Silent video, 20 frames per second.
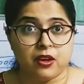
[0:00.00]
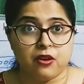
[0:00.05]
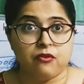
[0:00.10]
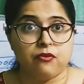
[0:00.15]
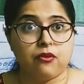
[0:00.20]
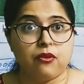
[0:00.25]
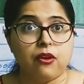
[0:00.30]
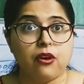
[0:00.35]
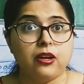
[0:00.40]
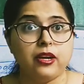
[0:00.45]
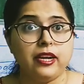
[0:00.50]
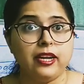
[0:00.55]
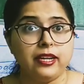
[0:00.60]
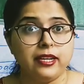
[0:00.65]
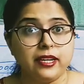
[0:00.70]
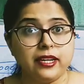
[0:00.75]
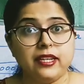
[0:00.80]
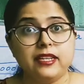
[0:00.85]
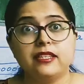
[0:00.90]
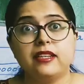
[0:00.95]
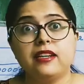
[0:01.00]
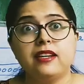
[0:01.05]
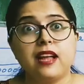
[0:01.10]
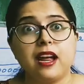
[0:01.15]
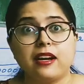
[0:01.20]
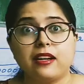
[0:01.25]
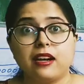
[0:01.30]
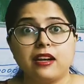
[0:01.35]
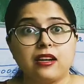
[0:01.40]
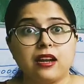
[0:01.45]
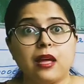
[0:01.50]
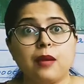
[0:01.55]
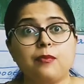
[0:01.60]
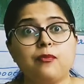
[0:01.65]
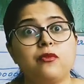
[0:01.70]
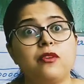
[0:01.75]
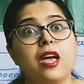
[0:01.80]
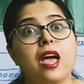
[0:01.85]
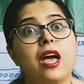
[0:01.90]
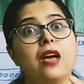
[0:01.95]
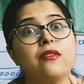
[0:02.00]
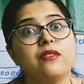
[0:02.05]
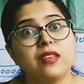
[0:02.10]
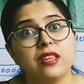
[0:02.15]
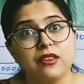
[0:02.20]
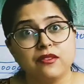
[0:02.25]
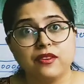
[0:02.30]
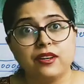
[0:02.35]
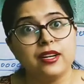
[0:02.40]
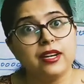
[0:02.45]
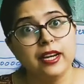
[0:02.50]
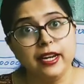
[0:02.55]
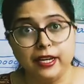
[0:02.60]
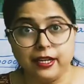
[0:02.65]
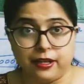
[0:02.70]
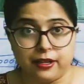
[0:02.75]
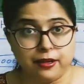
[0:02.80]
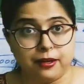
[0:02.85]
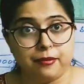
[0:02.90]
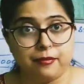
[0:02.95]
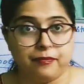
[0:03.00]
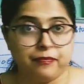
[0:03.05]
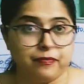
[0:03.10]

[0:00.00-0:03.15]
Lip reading: For integer data type we have keyword int.